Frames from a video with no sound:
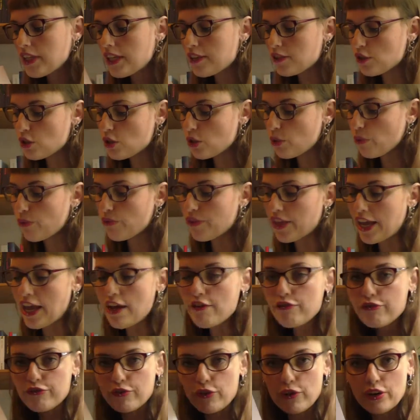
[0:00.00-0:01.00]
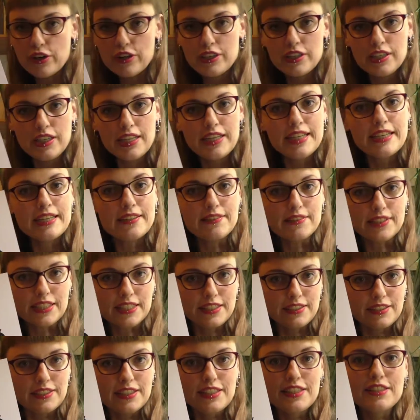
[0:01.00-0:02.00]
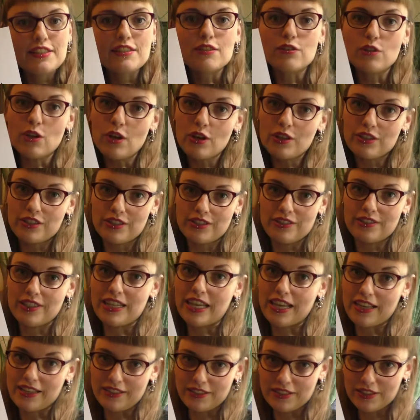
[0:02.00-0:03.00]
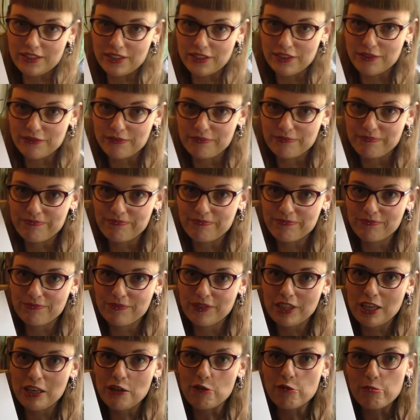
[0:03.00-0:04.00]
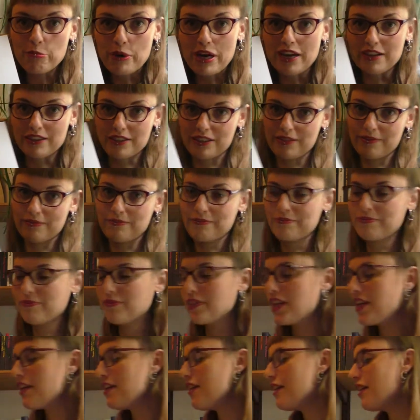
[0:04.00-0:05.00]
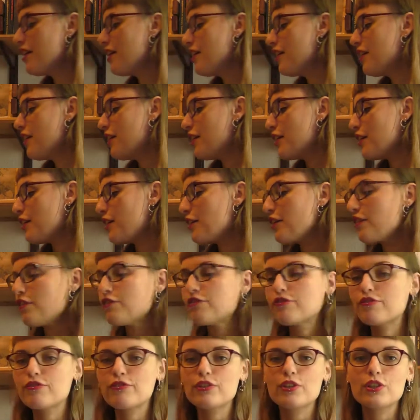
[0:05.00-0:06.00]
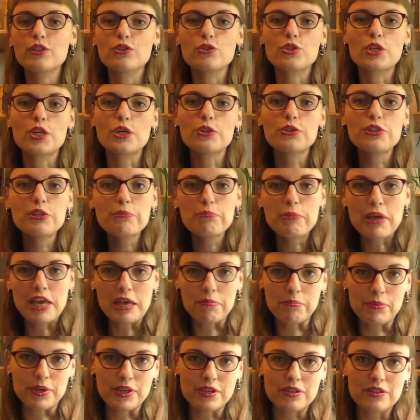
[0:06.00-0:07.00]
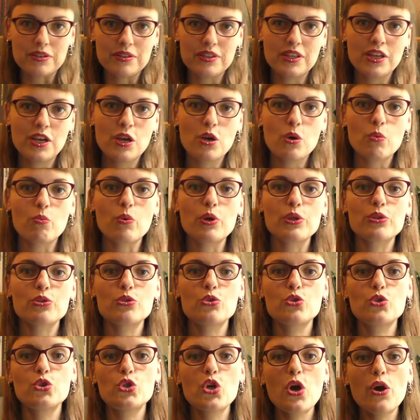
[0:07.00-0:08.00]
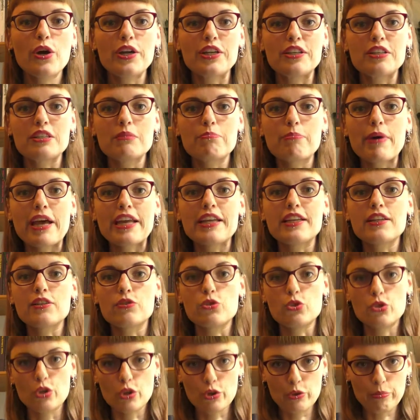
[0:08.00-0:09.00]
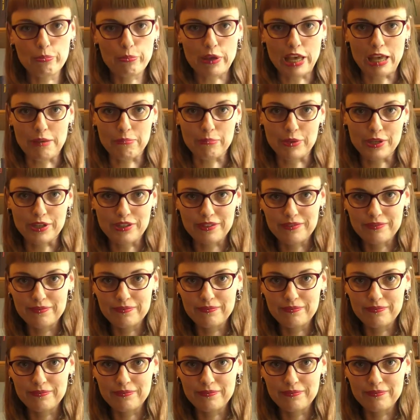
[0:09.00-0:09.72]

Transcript: So, therefore, this is not the answer. But if Josie Pepper was joined by a Joe Pepper,